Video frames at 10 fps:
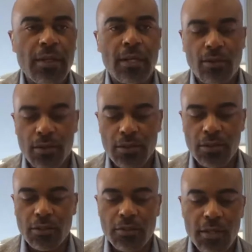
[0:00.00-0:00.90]
in order
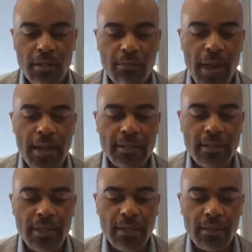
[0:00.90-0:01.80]
to see it passed
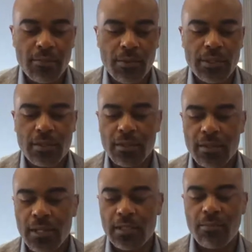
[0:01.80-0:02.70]
and at the president's
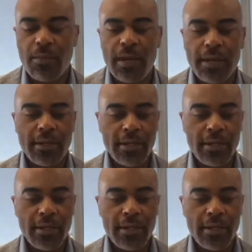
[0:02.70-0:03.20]
desk by